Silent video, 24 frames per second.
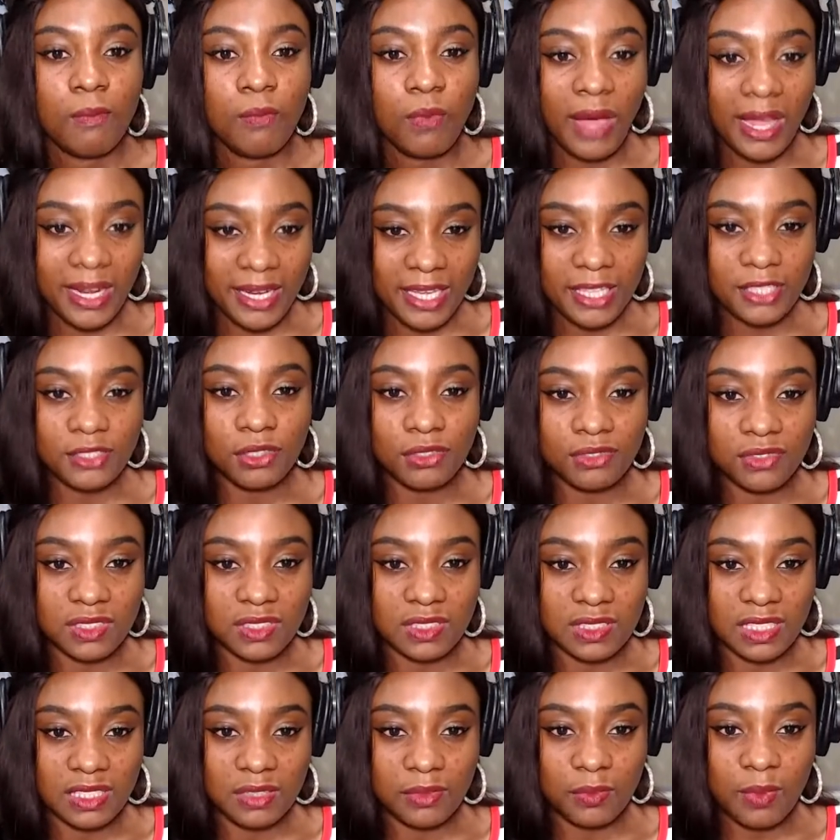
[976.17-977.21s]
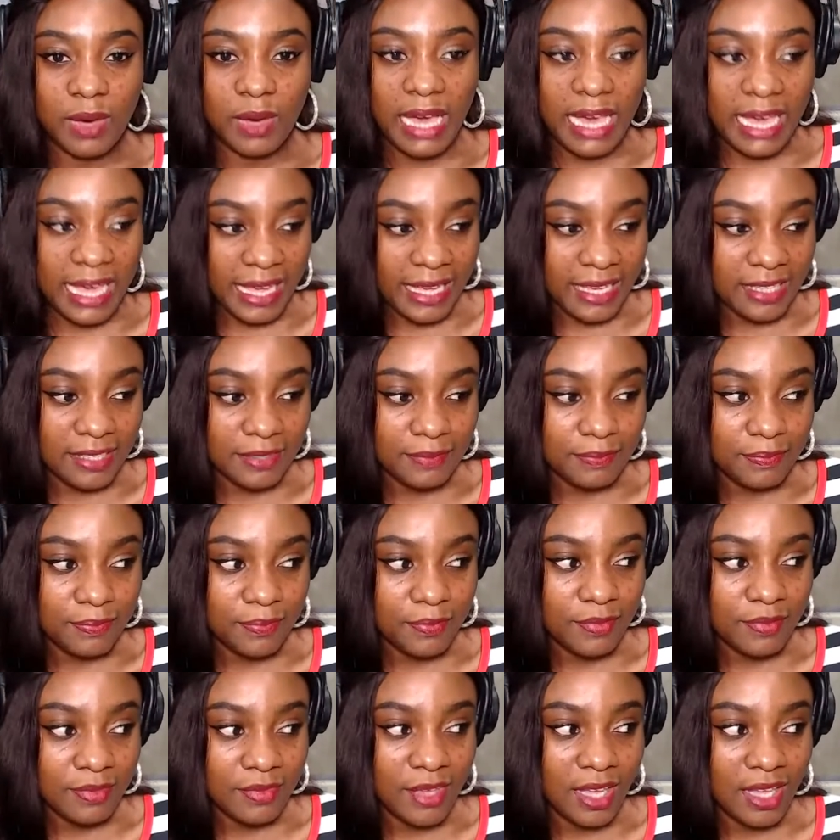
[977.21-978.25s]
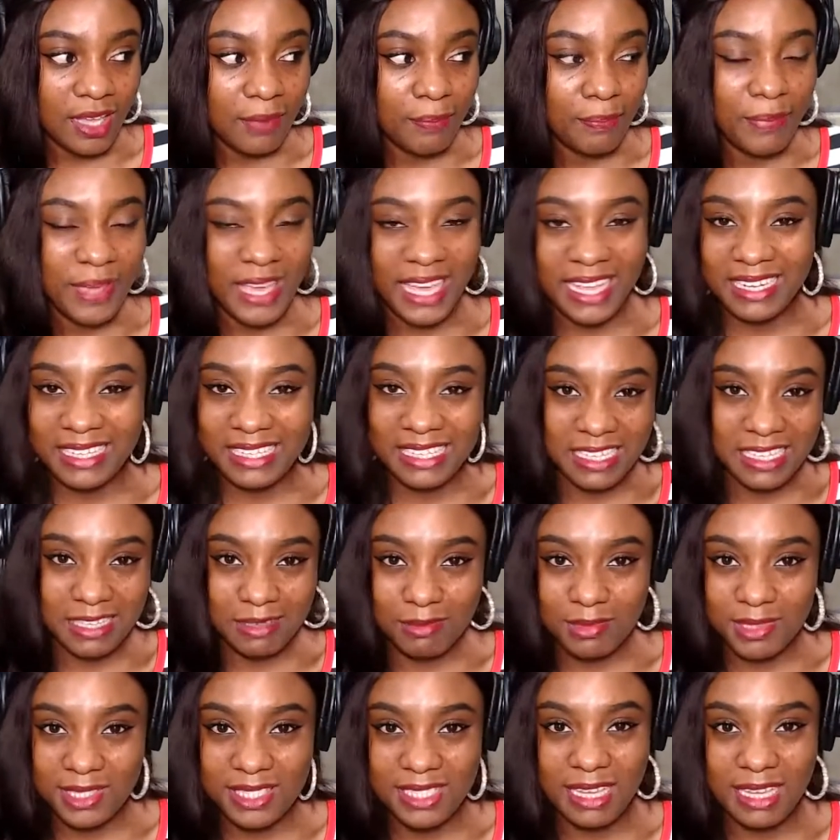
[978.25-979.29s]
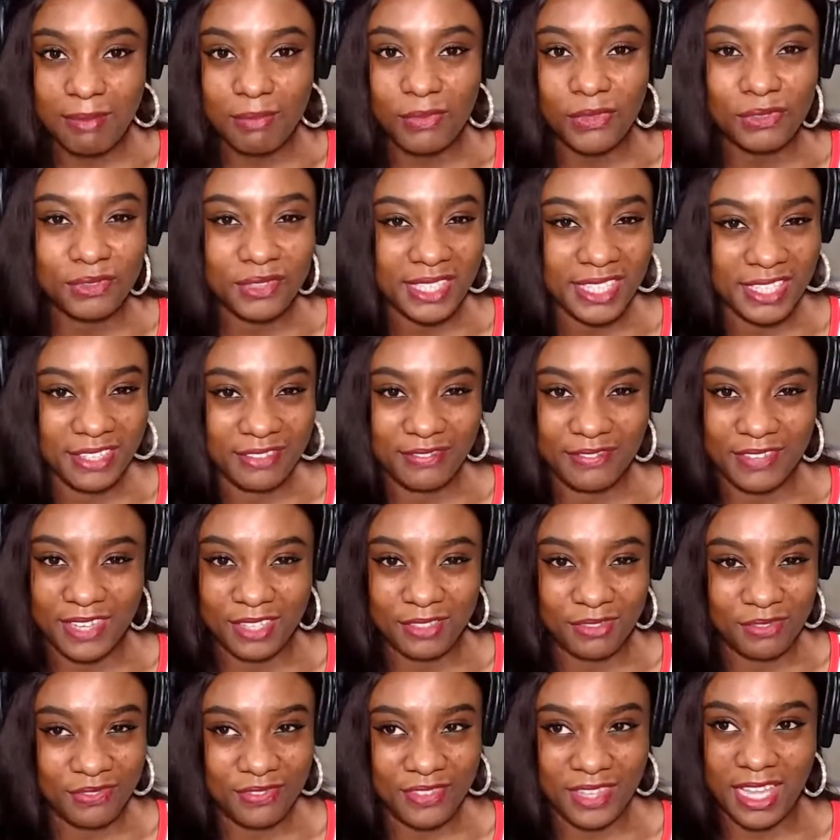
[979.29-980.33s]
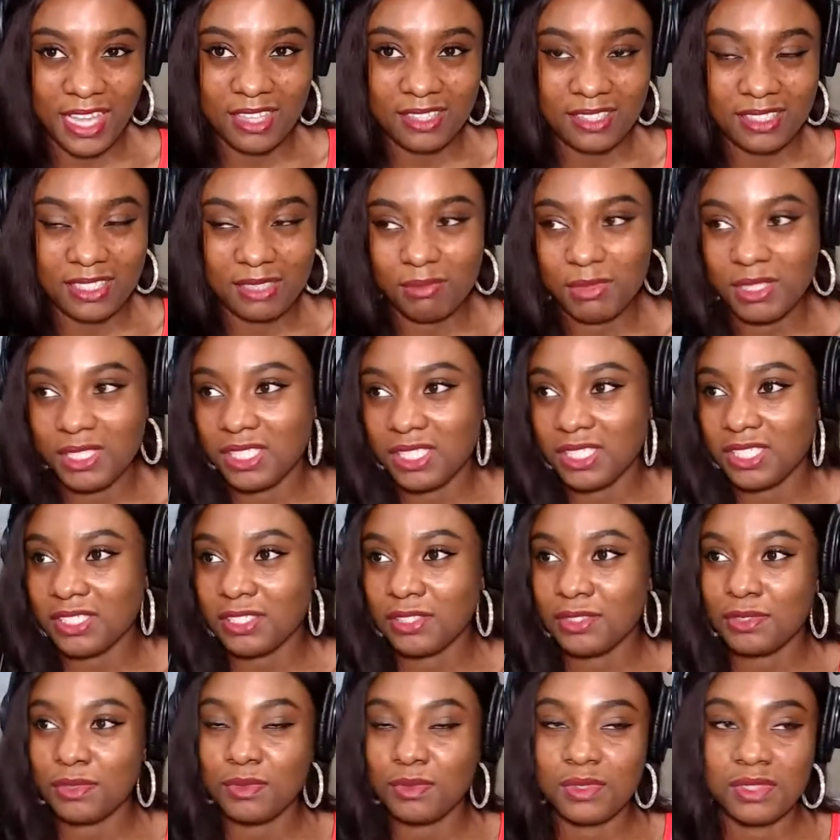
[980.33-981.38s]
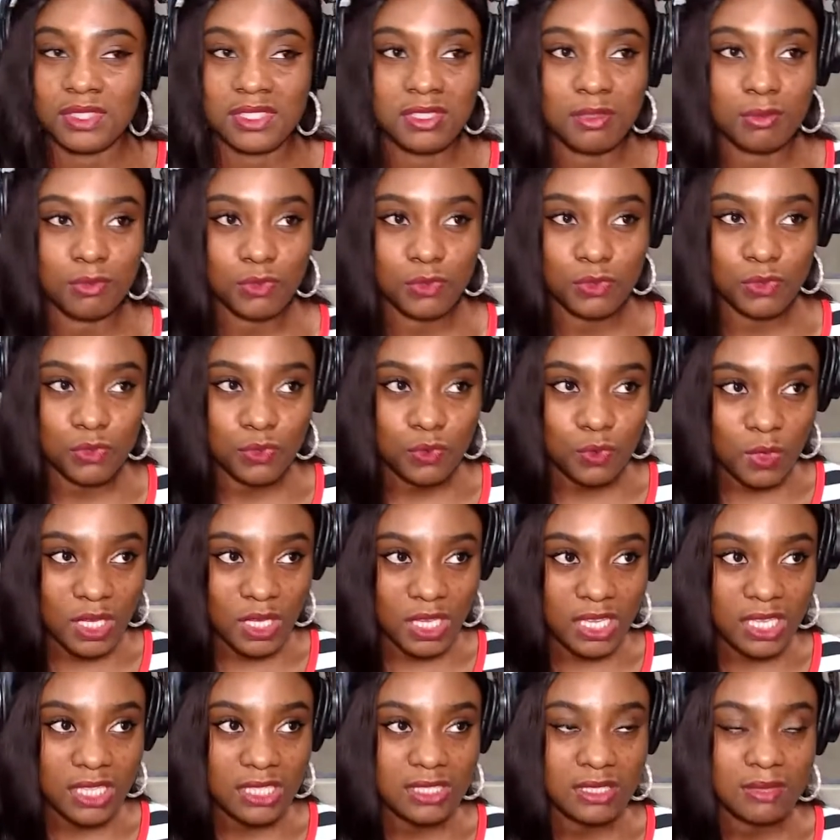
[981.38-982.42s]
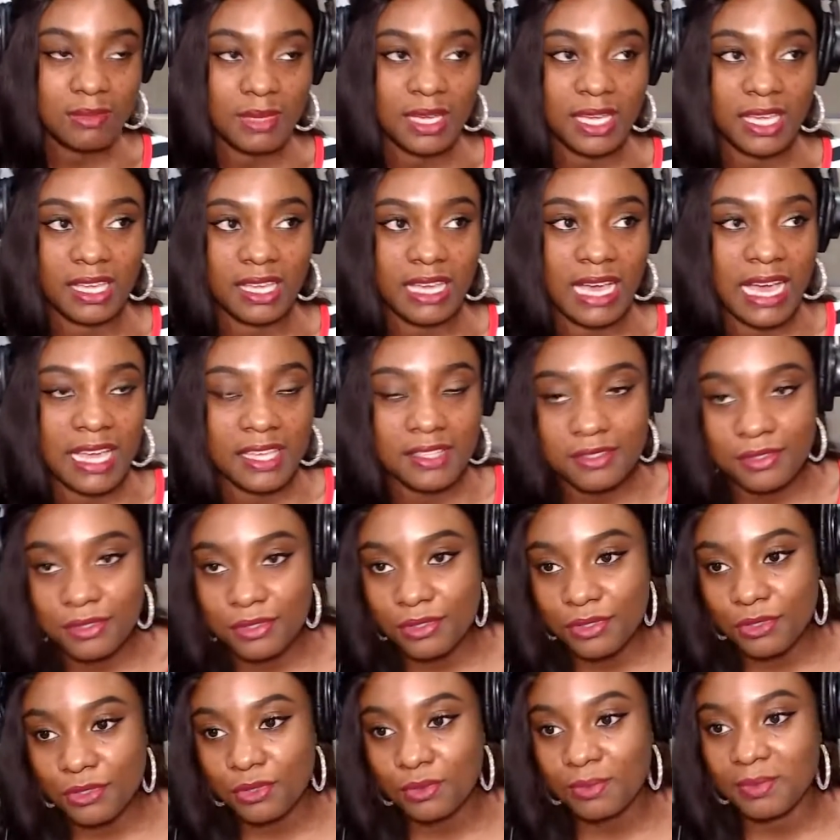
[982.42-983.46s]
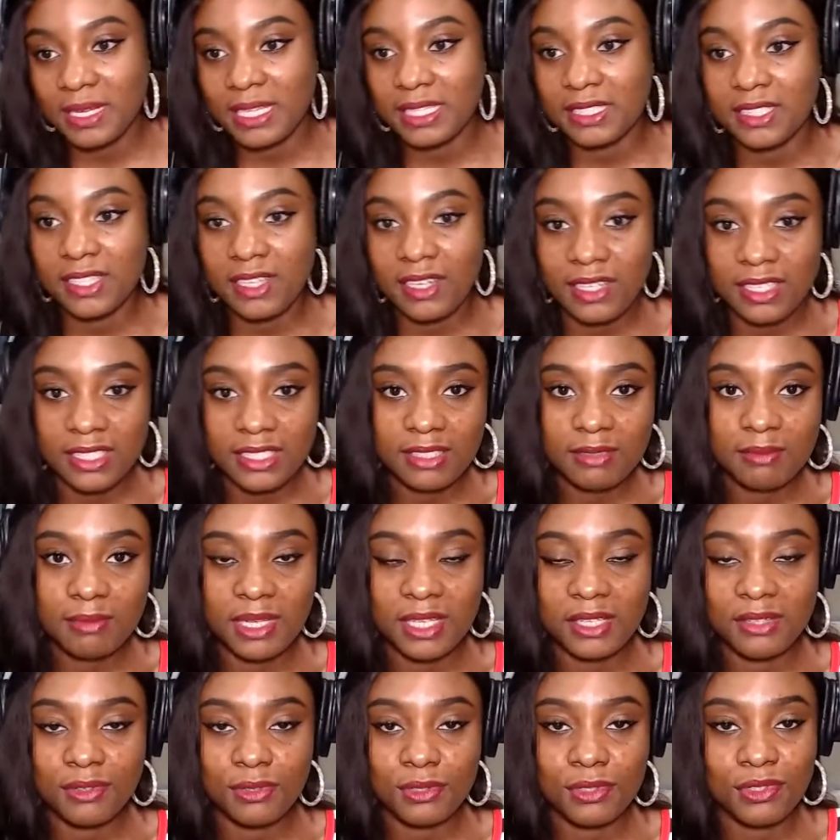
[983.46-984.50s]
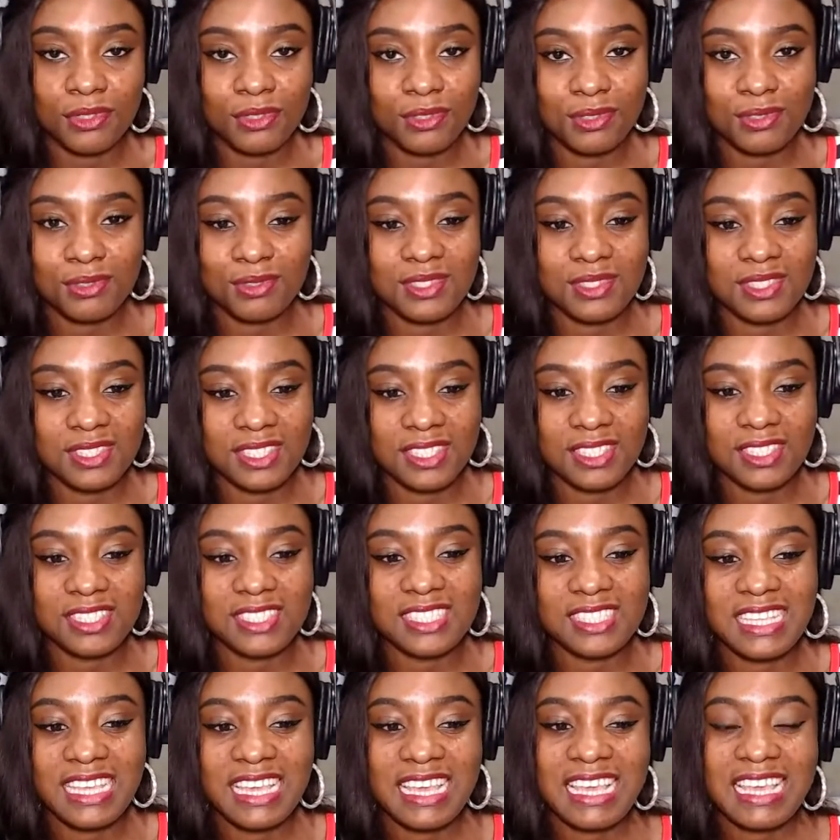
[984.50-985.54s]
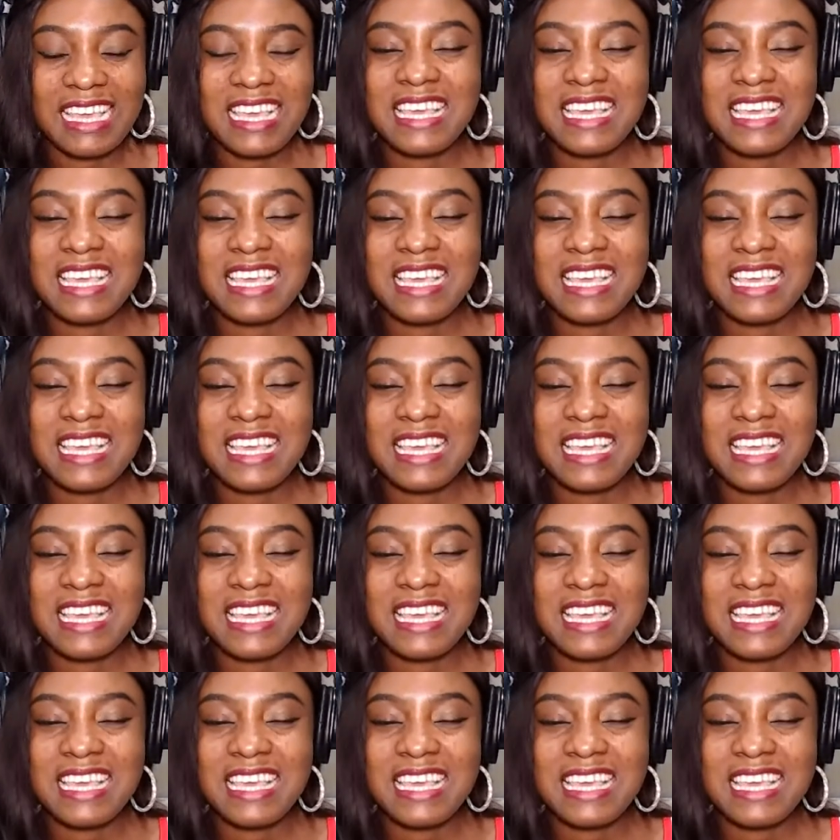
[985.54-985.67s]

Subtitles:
but at the end of the day, why pet names? I'm not really a fan of that. I mean, changing someone's name to sweet, my ice cube, my darling, my honey, all those things